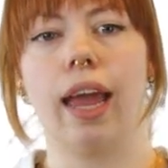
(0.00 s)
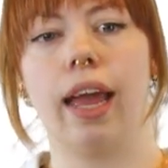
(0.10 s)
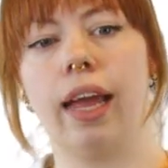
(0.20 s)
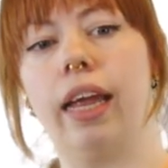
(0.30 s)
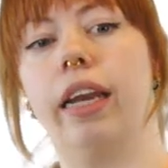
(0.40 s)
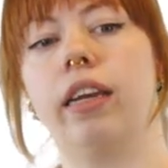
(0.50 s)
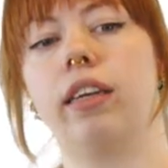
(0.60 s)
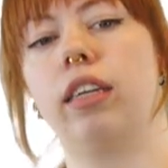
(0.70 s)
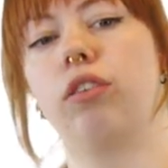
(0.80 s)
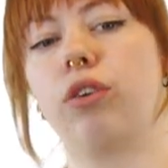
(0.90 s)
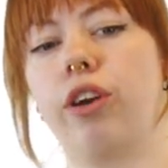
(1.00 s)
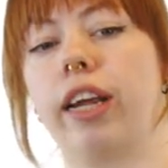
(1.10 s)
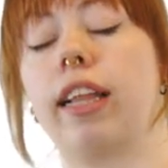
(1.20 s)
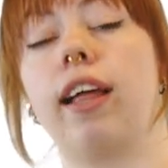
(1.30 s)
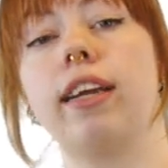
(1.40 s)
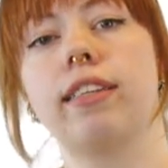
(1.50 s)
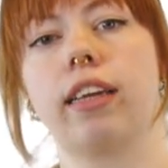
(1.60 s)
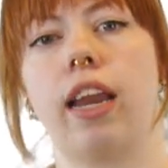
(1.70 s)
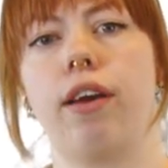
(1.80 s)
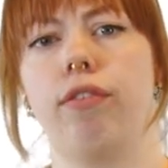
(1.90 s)
And these photonic clients
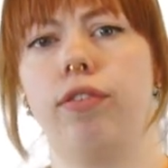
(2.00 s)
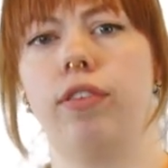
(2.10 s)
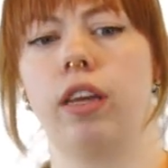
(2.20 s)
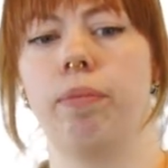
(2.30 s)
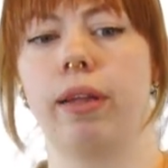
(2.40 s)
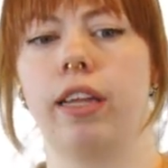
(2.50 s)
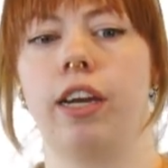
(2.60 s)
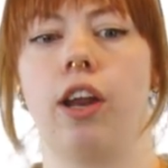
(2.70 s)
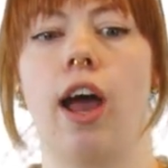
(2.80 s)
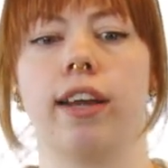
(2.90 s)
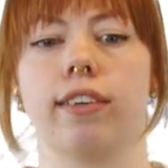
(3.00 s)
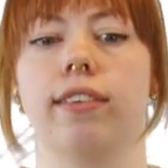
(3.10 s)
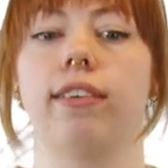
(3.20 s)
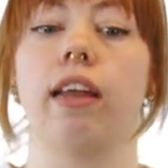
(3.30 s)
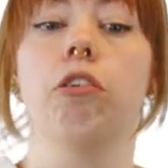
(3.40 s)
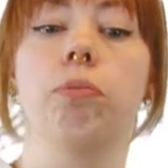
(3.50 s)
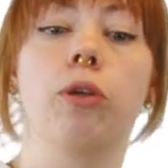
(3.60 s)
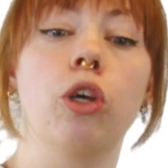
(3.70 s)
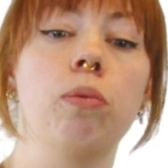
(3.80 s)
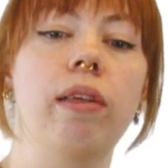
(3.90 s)
can have the ability to either send
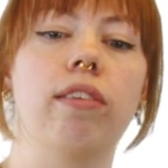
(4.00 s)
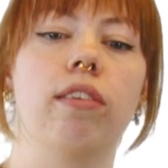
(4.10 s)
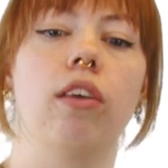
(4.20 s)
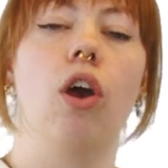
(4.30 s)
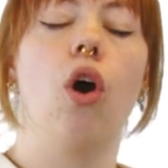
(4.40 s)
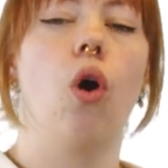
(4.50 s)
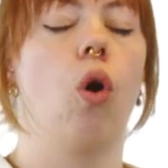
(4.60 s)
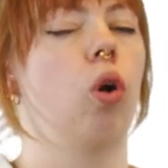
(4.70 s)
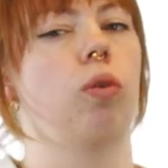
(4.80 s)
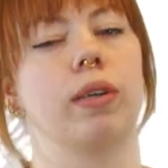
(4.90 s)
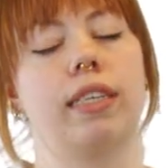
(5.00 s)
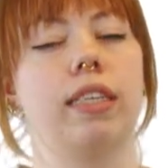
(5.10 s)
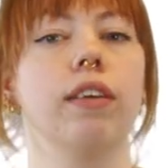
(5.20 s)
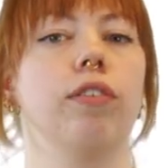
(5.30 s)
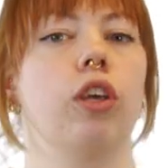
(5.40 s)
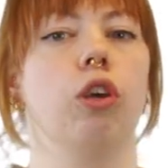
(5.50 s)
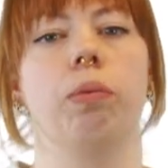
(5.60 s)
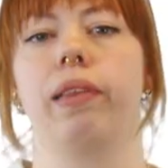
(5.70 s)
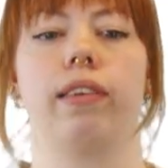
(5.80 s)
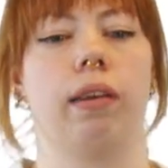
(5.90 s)
qubits or receive
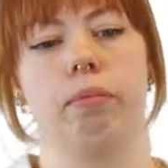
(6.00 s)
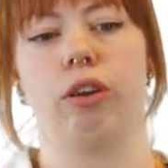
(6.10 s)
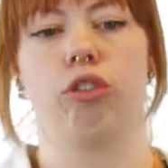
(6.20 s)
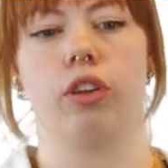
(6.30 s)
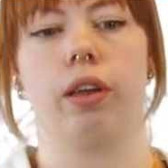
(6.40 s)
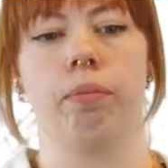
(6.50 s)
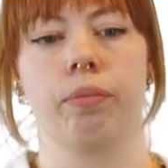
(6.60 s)
qubits and measure them.